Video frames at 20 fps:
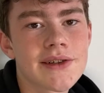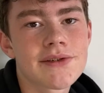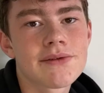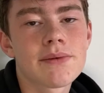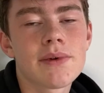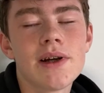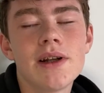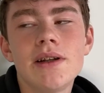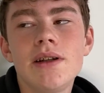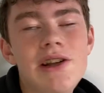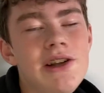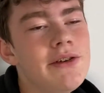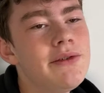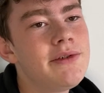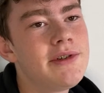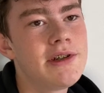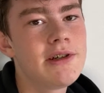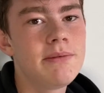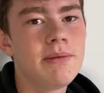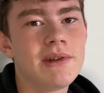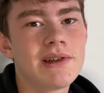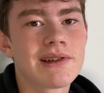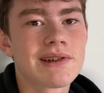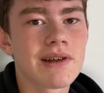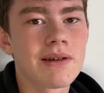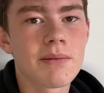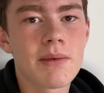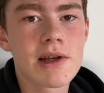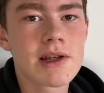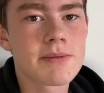one, YouTube is
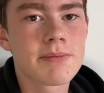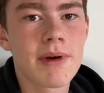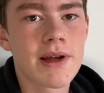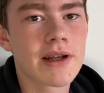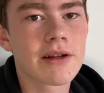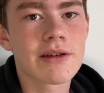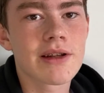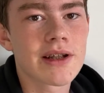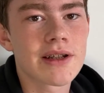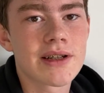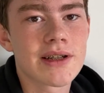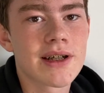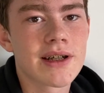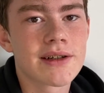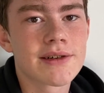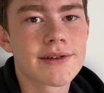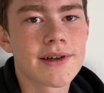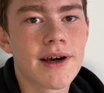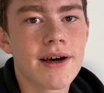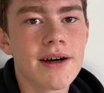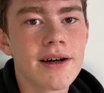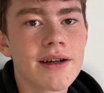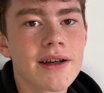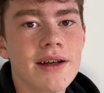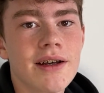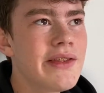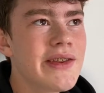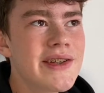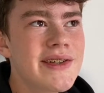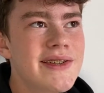so much better than TikTok.
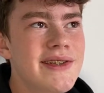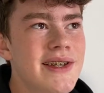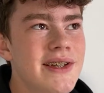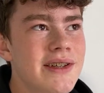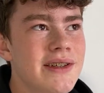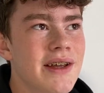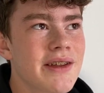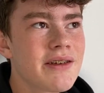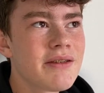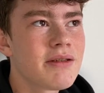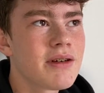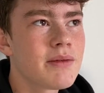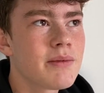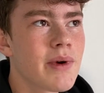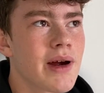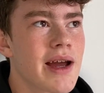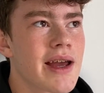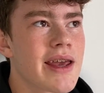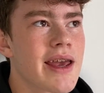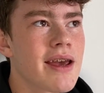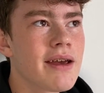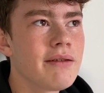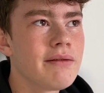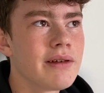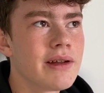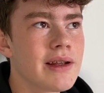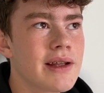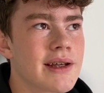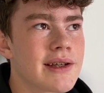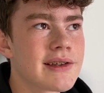This is another one where I can't
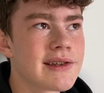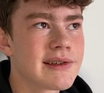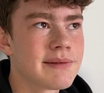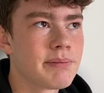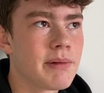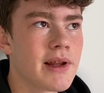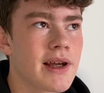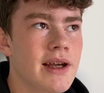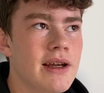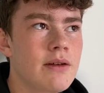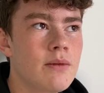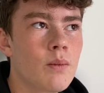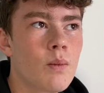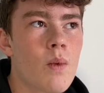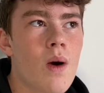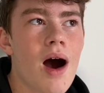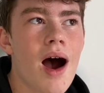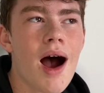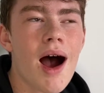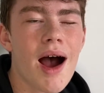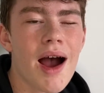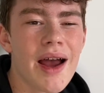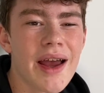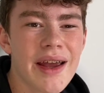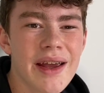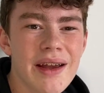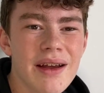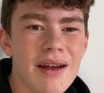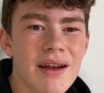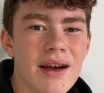really explain
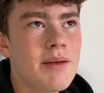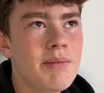why.